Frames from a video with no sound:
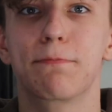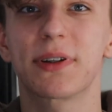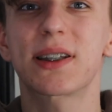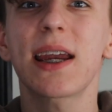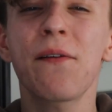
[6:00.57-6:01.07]

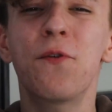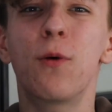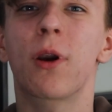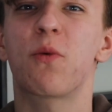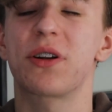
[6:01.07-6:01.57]
say a
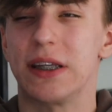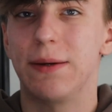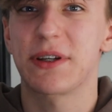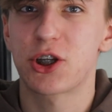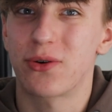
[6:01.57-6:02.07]
Formula 1
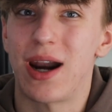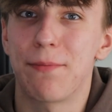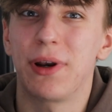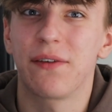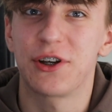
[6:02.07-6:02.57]
team is
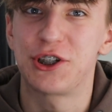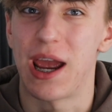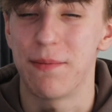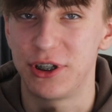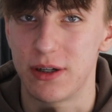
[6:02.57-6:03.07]
scrambling for
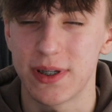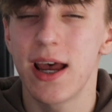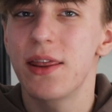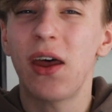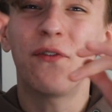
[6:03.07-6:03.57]
championships.
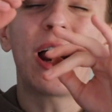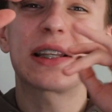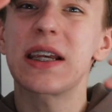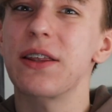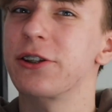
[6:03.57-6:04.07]
They're
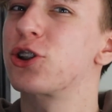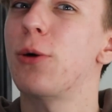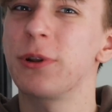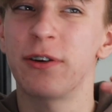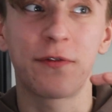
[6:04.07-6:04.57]
fighting at the
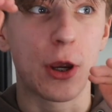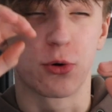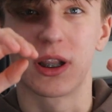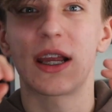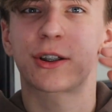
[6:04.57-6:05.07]
top of the
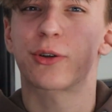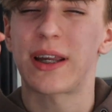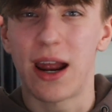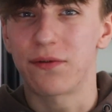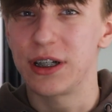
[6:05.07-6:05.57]
field
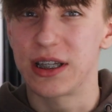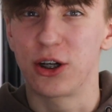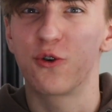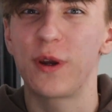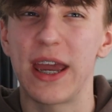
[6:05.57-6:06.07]
literally every
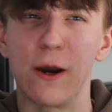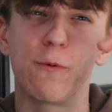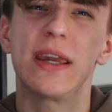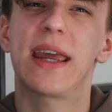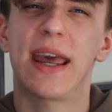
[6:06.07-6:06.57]
single year,
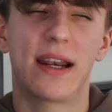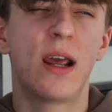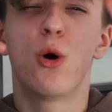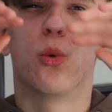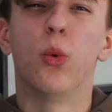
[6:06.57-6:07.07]
week in,
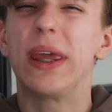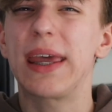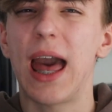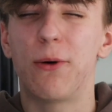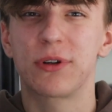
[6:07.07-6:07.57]

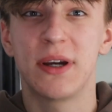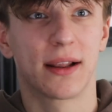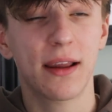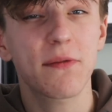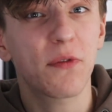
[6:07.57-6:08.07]
week out,
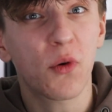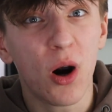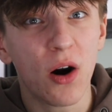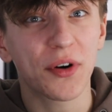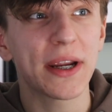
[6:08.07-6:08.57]
like
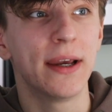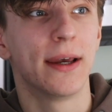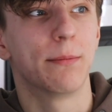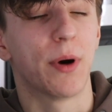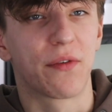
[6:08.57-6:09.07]
Ferrari,
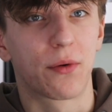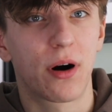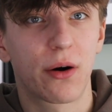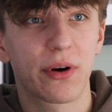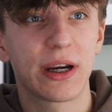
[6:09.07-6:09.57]
but
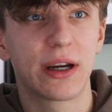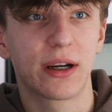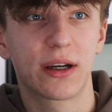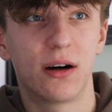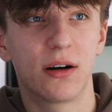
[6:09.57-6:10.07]
Ferrari
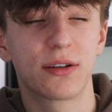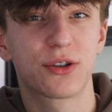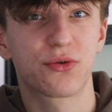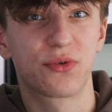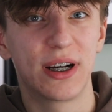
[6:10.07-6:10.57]

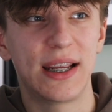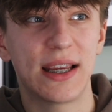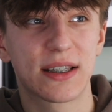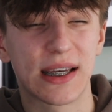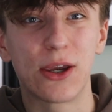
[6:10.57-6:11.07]
can't
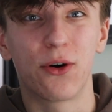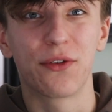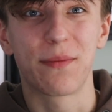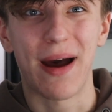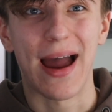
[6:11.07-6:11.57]
really secure
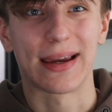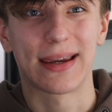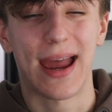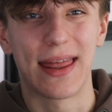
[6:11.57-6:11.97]
the bag, can